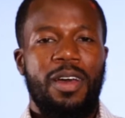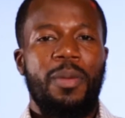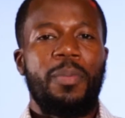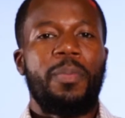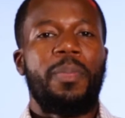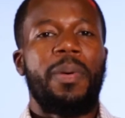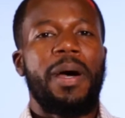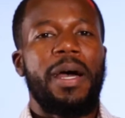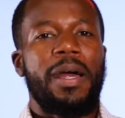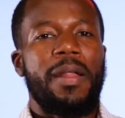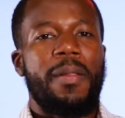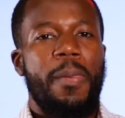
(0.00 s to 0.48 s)

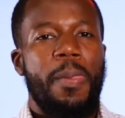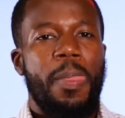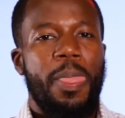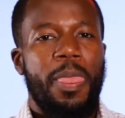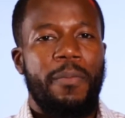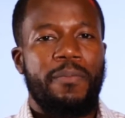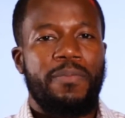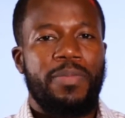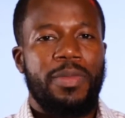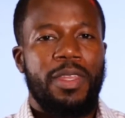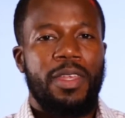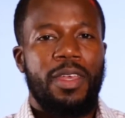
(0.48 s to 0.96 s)

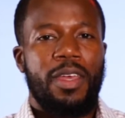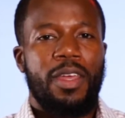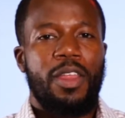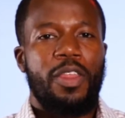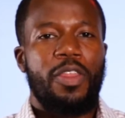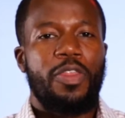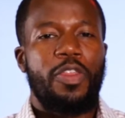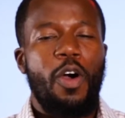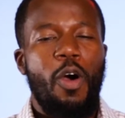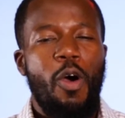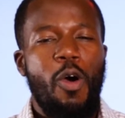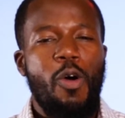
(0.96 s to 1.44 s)
But
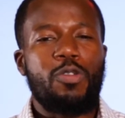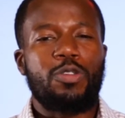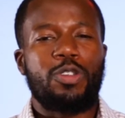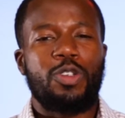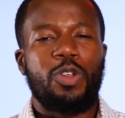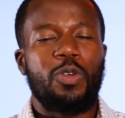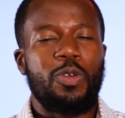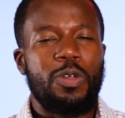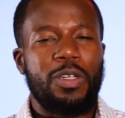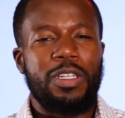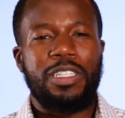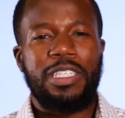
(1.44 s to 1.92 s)

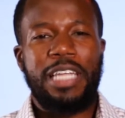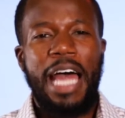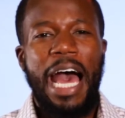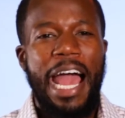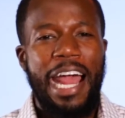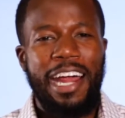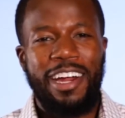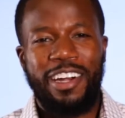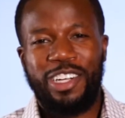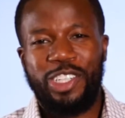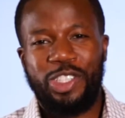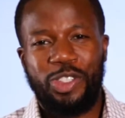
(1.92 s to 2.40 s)
those who
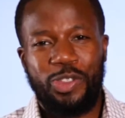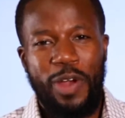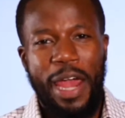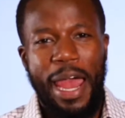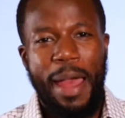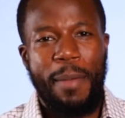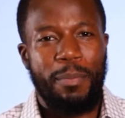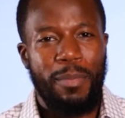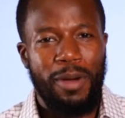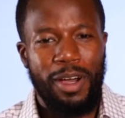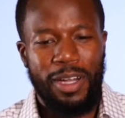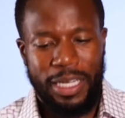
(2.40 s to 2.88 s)
desire to
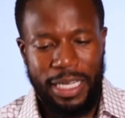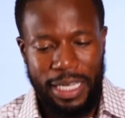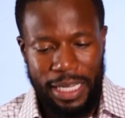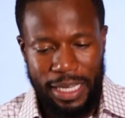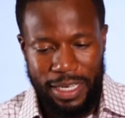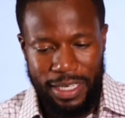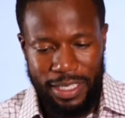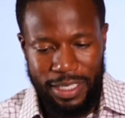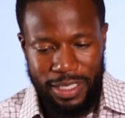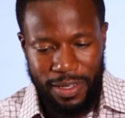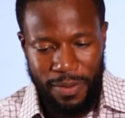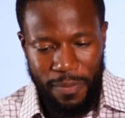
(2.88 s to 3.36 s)
trap
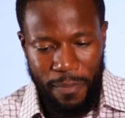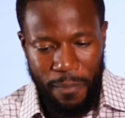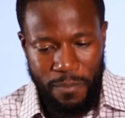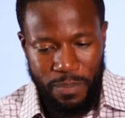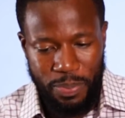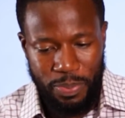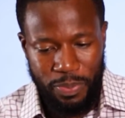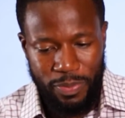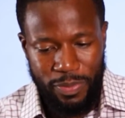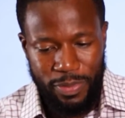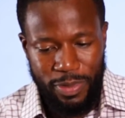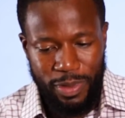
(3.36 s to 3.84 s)
monkeys,
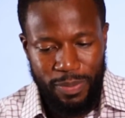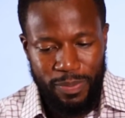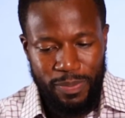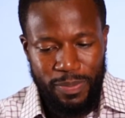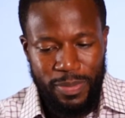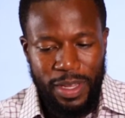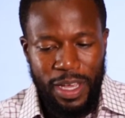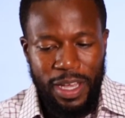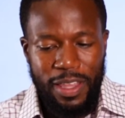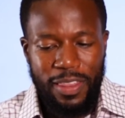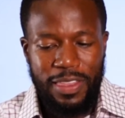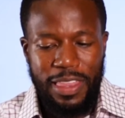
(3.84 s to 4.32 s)

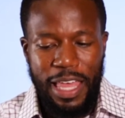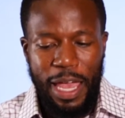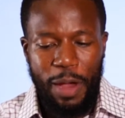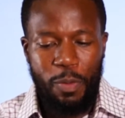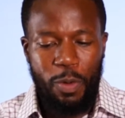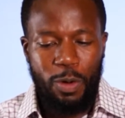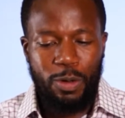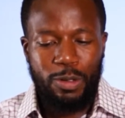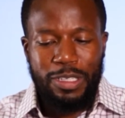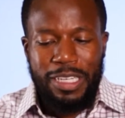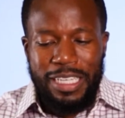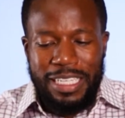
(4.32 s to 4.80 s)
they
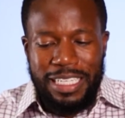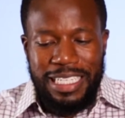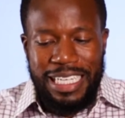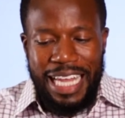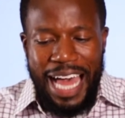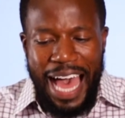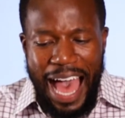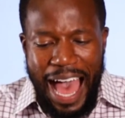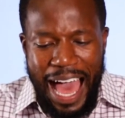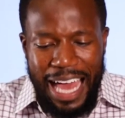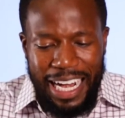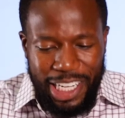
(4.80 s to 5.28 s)
will
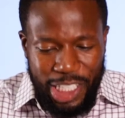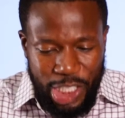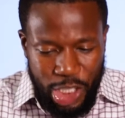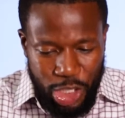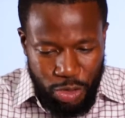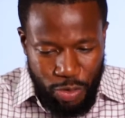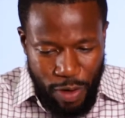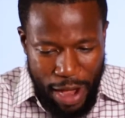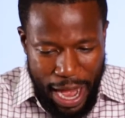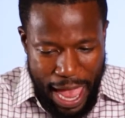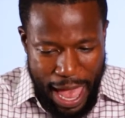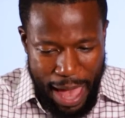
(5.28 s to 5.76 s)
design a
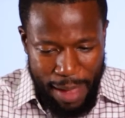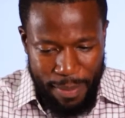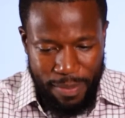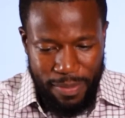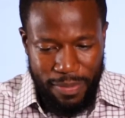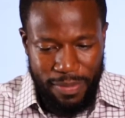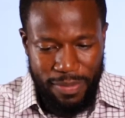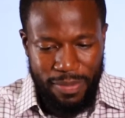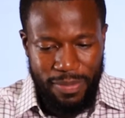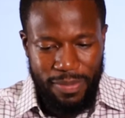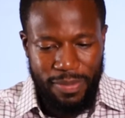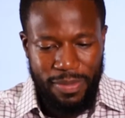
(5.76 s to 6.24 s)
trap,
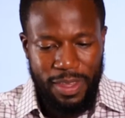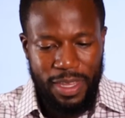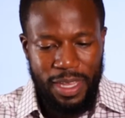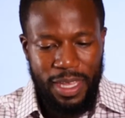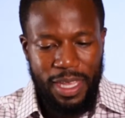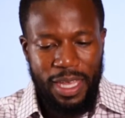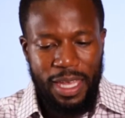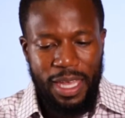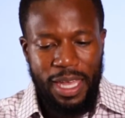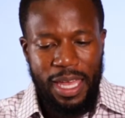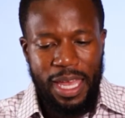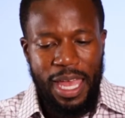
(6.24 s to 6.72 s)

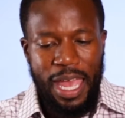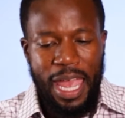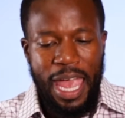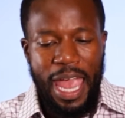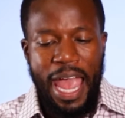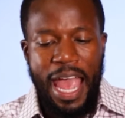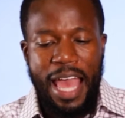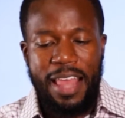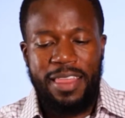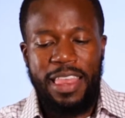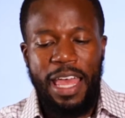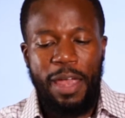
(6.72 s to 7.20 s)

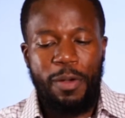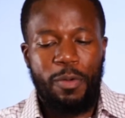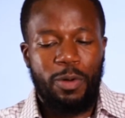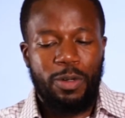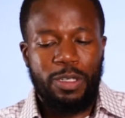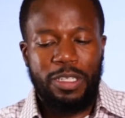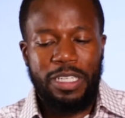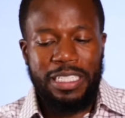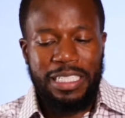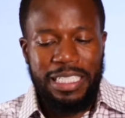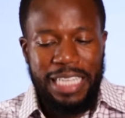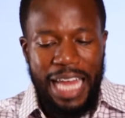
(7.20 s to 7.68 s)
and they
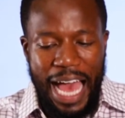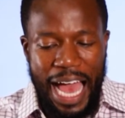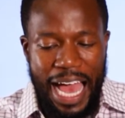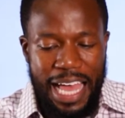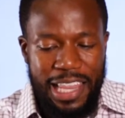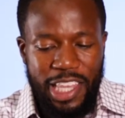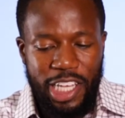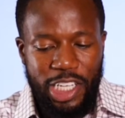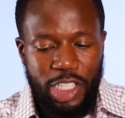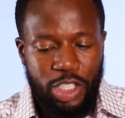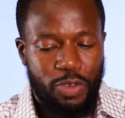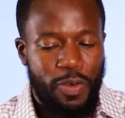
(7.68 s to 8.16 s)
will
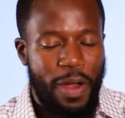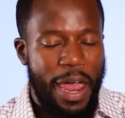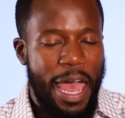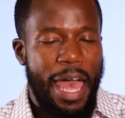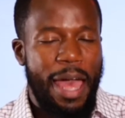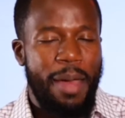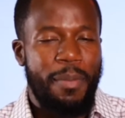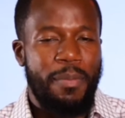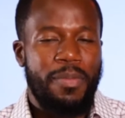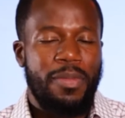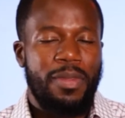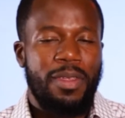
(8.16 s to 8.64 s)
design the
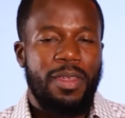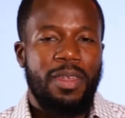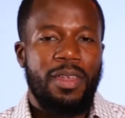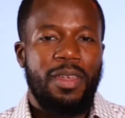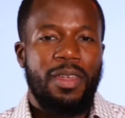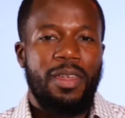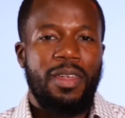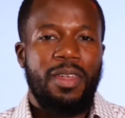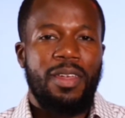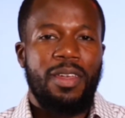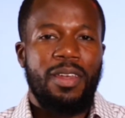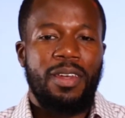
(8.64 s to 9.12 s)
trap
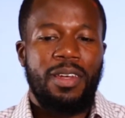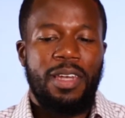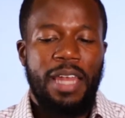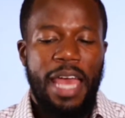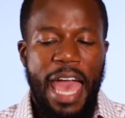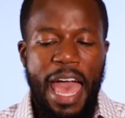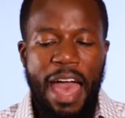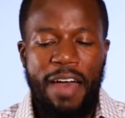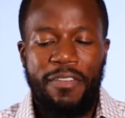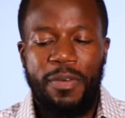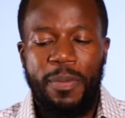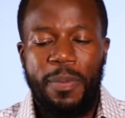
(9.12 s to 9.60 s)
to
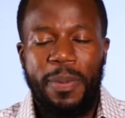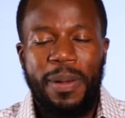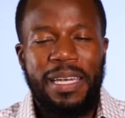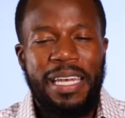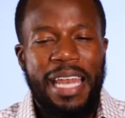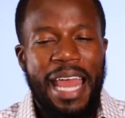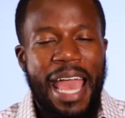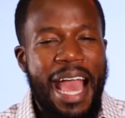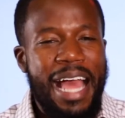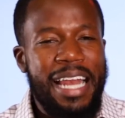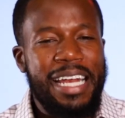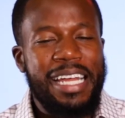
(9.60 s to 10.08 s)
have a
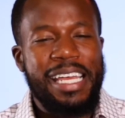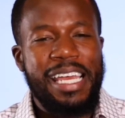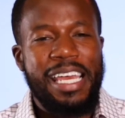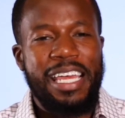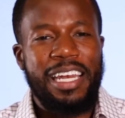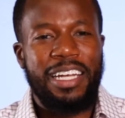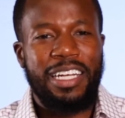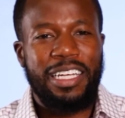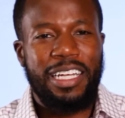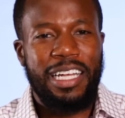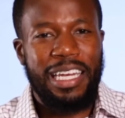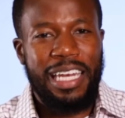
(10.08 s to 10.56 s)
banana
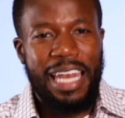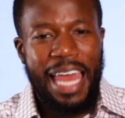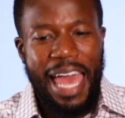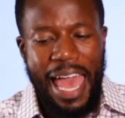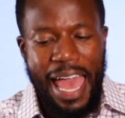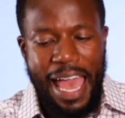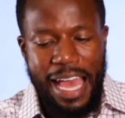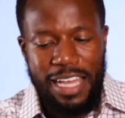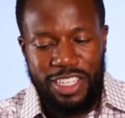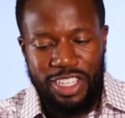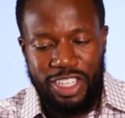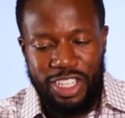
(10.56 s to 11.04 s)
in a
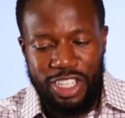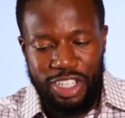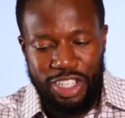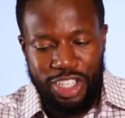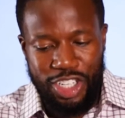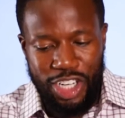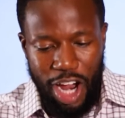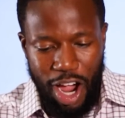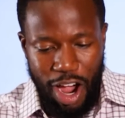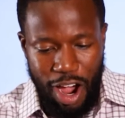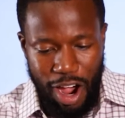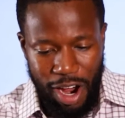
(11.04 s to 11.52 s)
glass
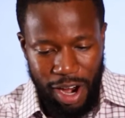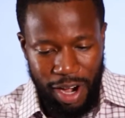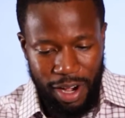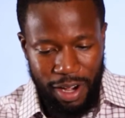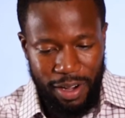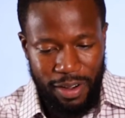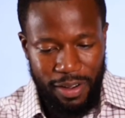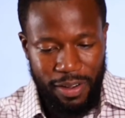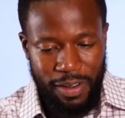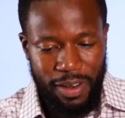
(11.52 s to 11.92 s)
jar